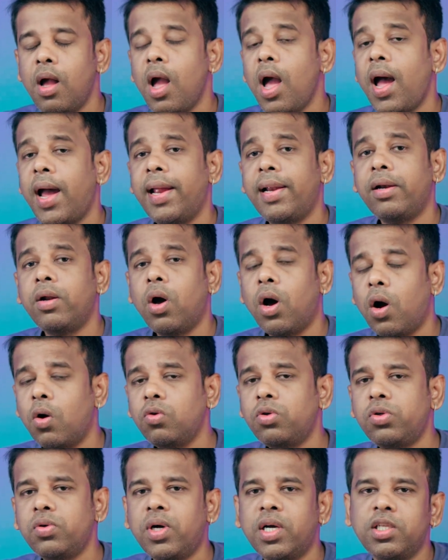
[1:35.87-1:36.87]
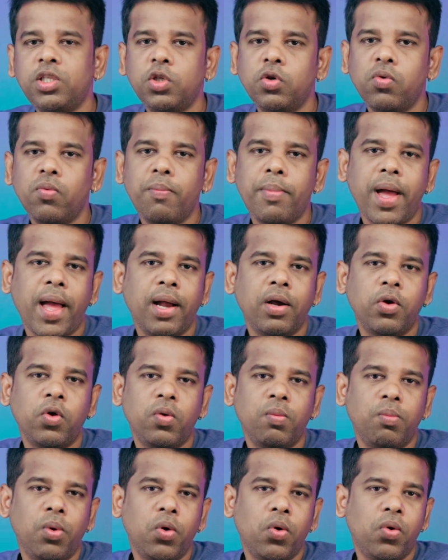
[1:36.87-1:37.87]
and how to achieve
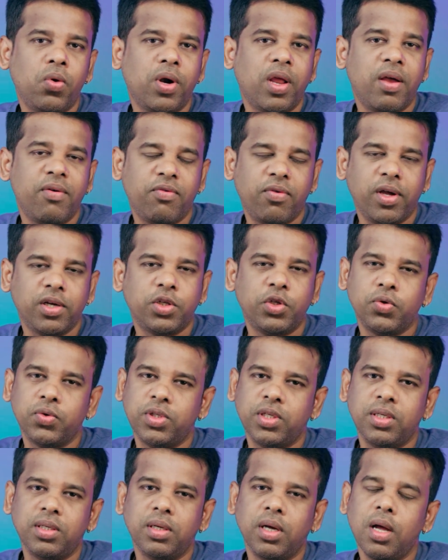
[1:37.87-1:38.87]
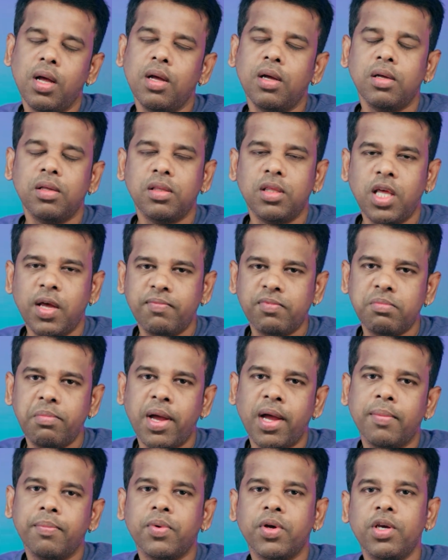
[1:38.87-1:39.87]
background blur effect using depth
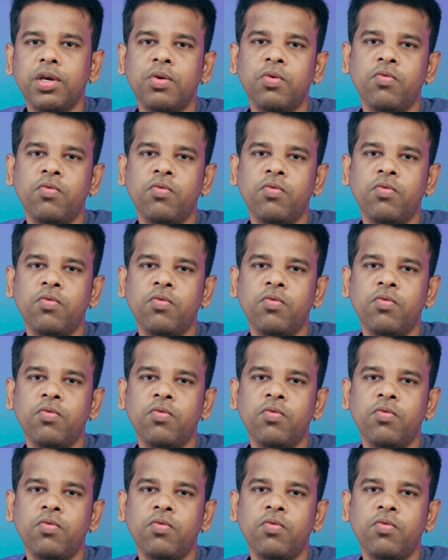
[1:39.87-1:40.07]
map in